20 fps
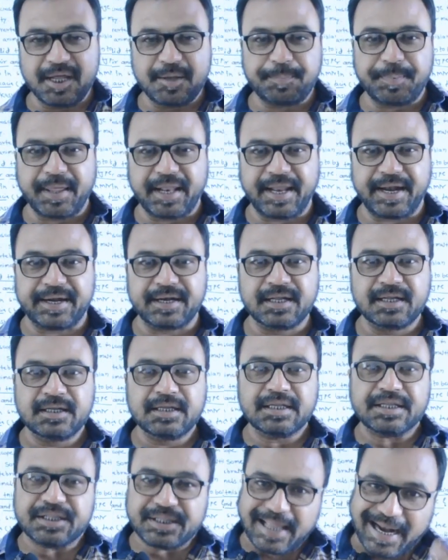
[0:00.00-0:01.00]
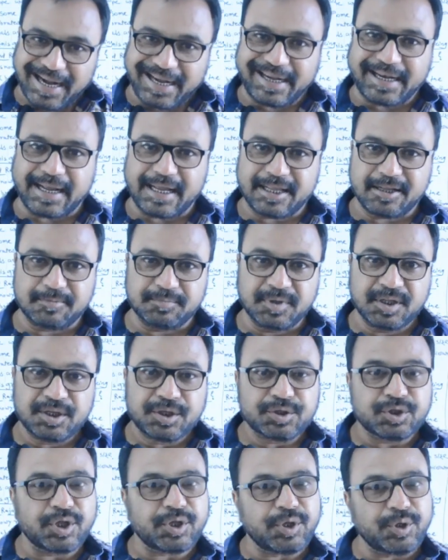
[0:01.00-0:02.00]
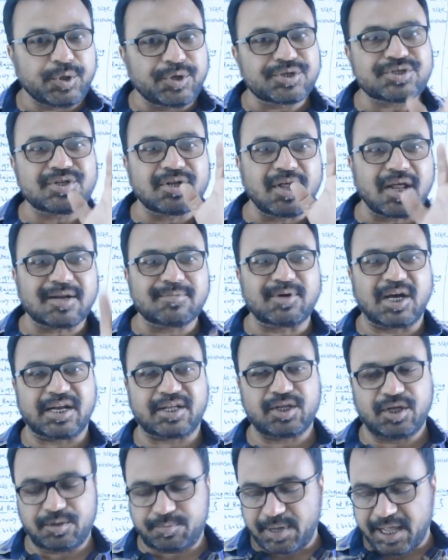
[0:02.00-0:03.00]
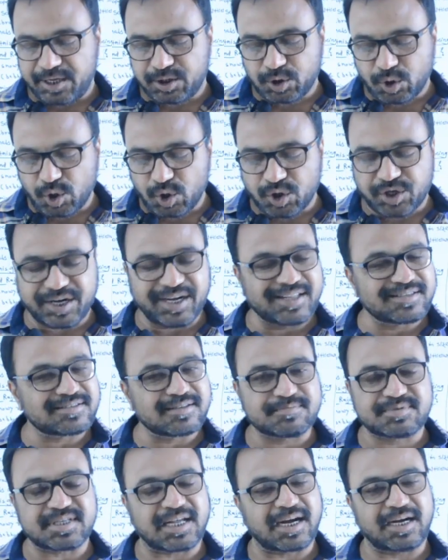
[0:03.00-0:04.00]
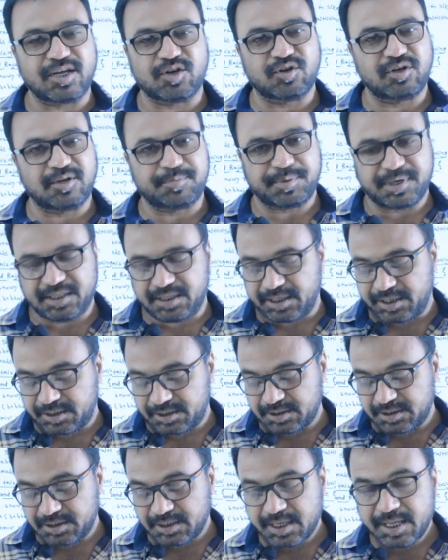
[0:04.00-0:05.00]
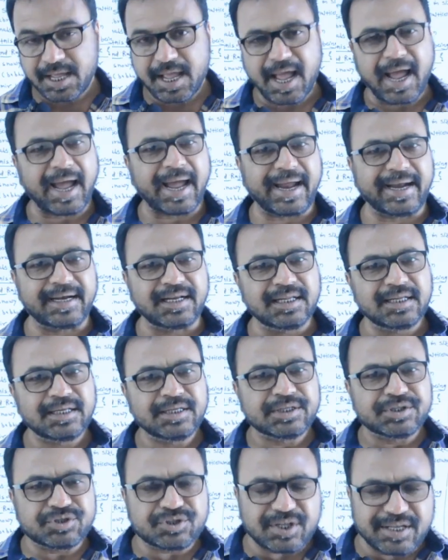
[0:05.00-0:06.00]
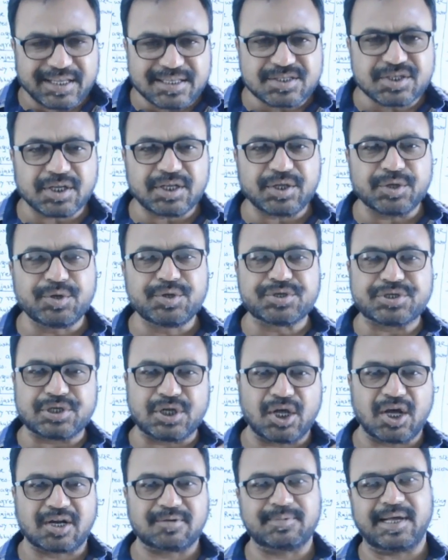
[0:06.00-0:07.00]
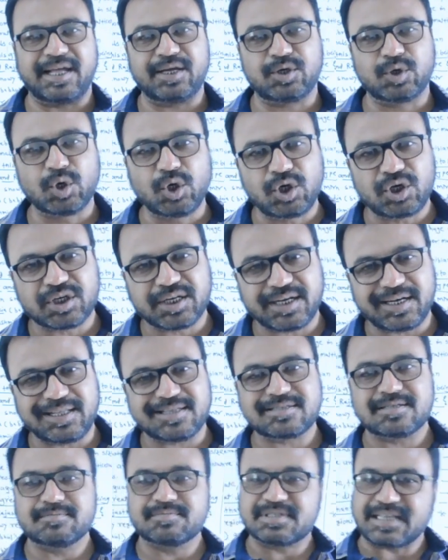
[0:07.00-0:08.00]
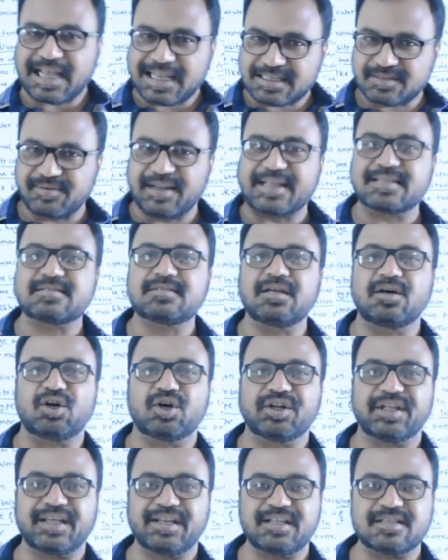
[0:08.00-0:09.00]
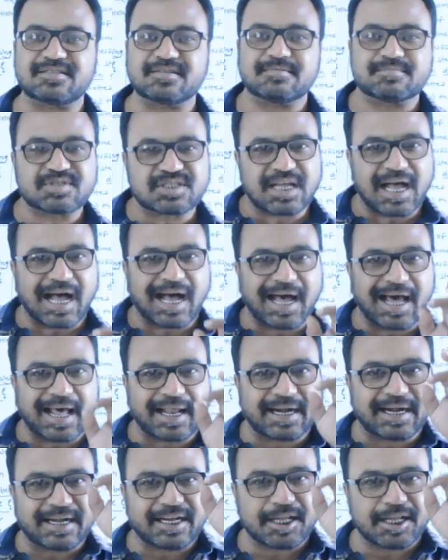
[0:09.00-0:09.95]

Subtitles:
period, that time the unicellular microorganisms are developed there. And these unicellular microorganisms as well as the organisms are